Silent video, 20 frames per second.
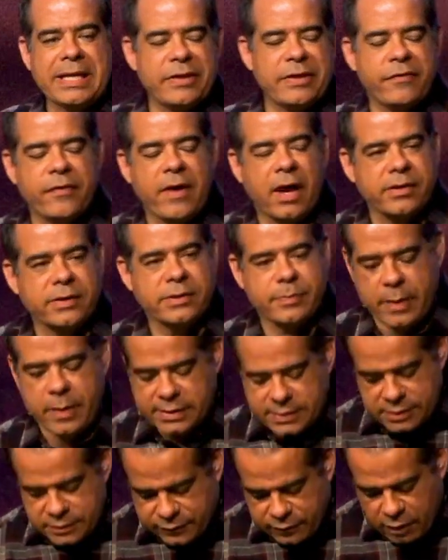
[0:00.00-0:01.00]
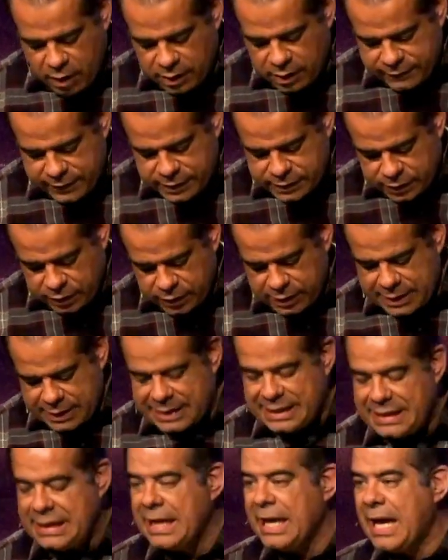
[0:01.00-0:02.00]
the Father's presence for all of
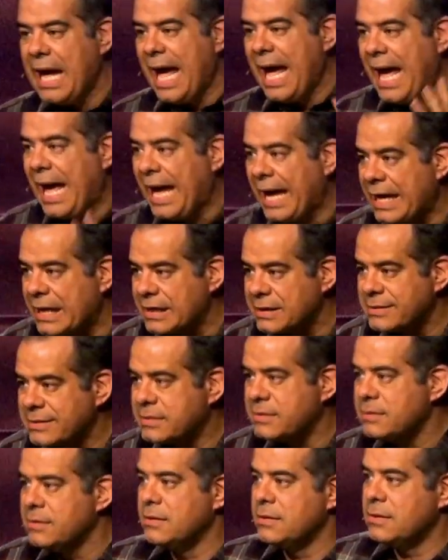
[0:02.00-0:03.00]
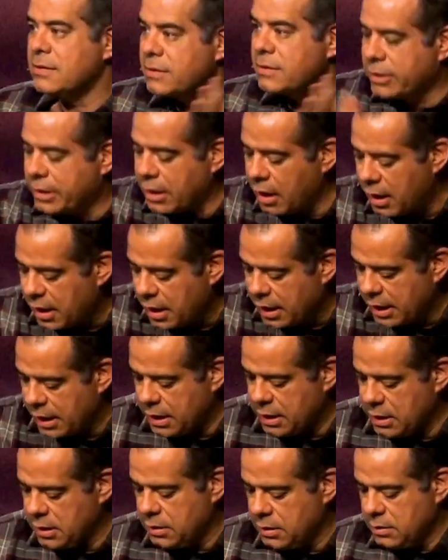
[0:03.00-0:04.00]
eternity as
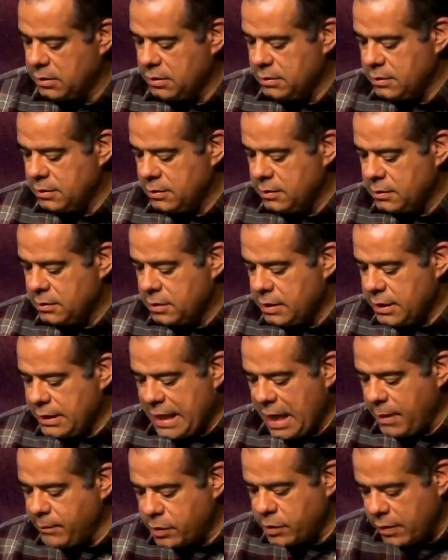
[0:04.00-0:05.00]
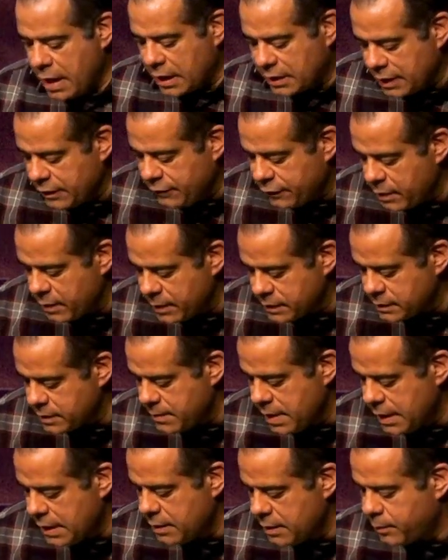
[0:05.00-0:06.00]
God. He came directly from his
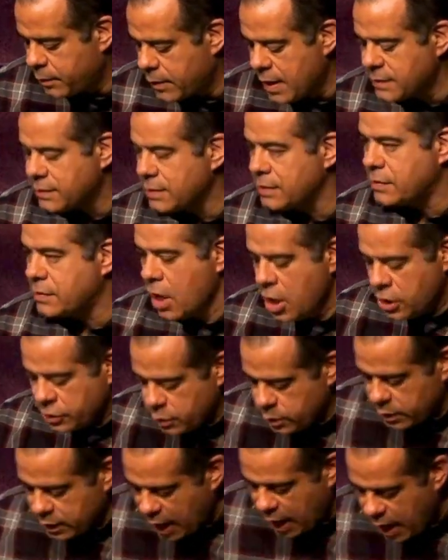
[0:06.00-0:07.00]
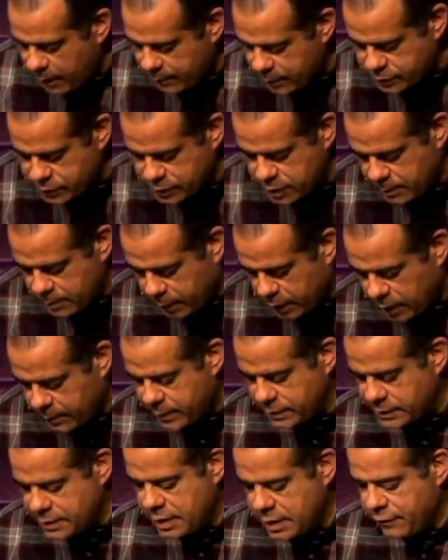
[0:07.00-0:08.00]
immediate presence to accomplish the
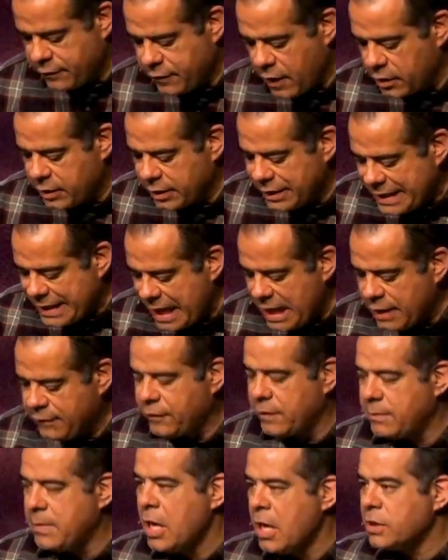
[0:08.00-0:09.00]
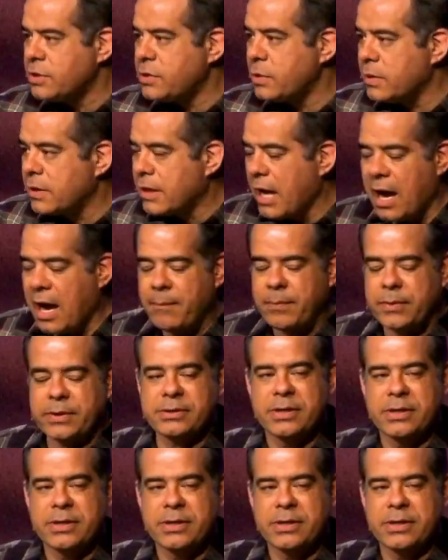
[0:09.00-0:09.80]
purpose that the Father gave him to accomplish